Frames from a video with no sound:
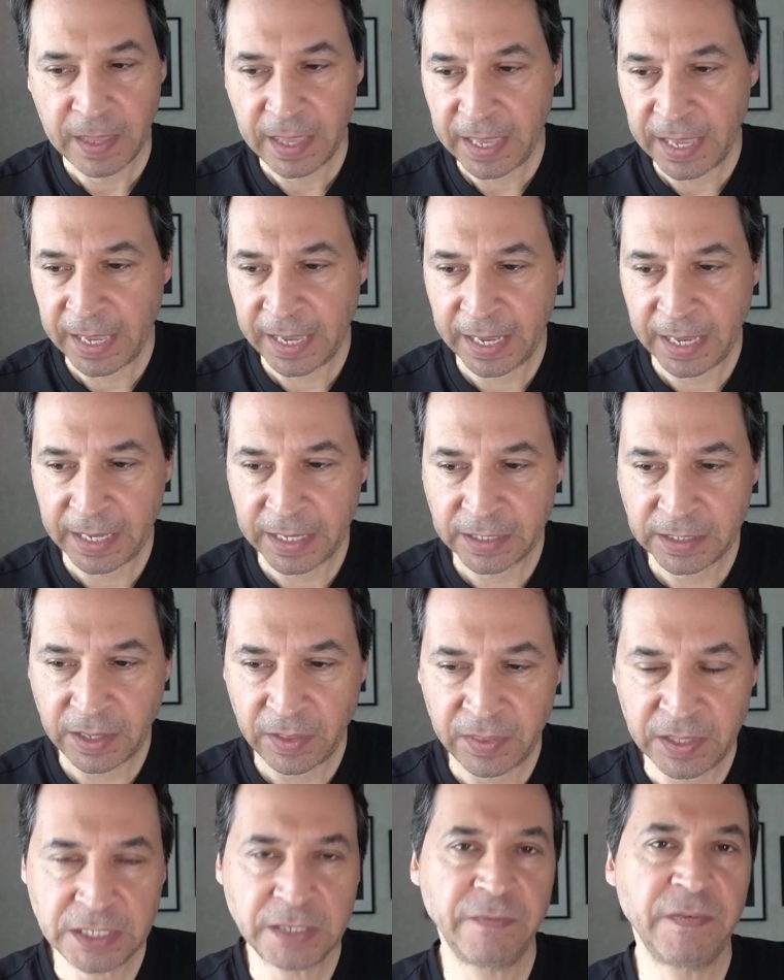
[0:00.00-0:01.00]
And
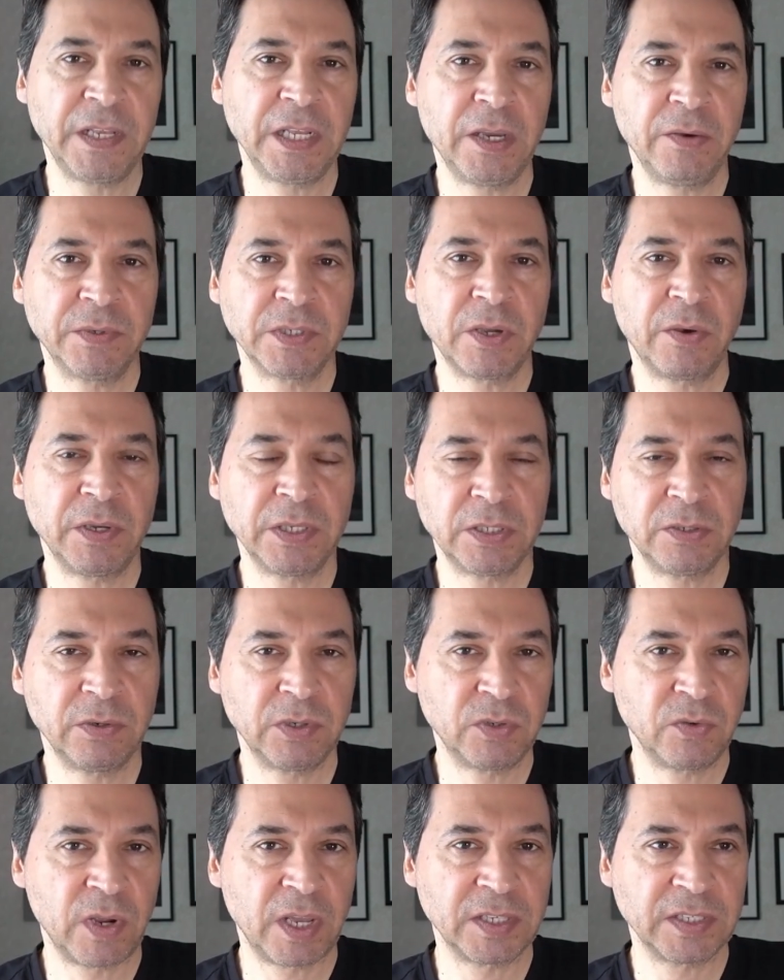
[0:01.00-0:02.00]
this video is going to
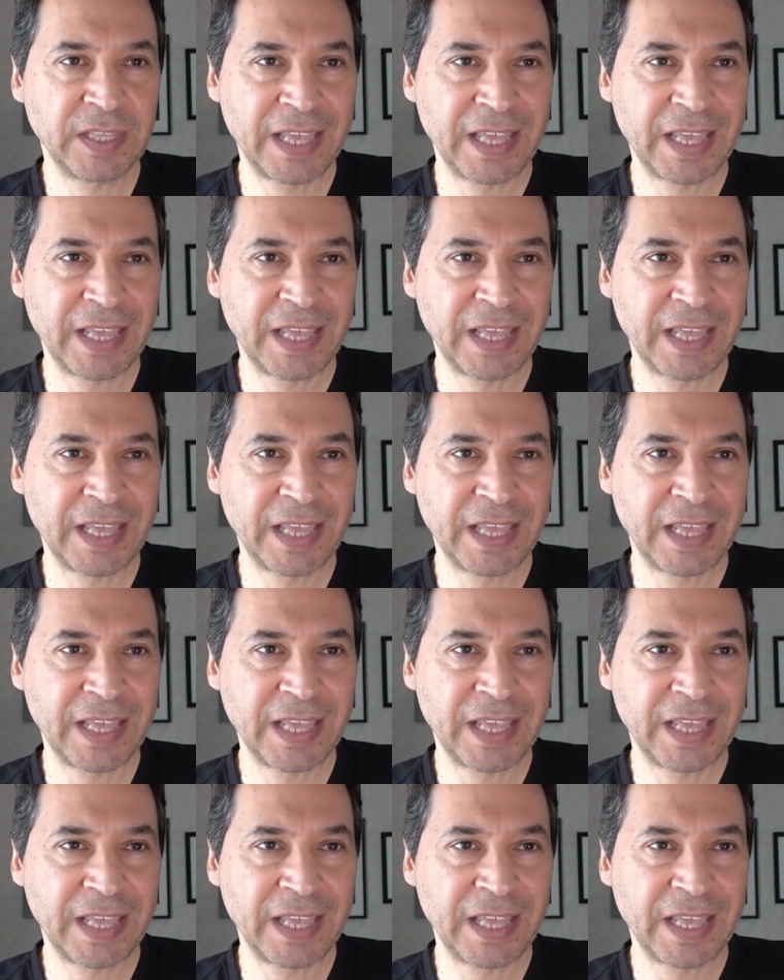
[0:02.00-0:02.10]
address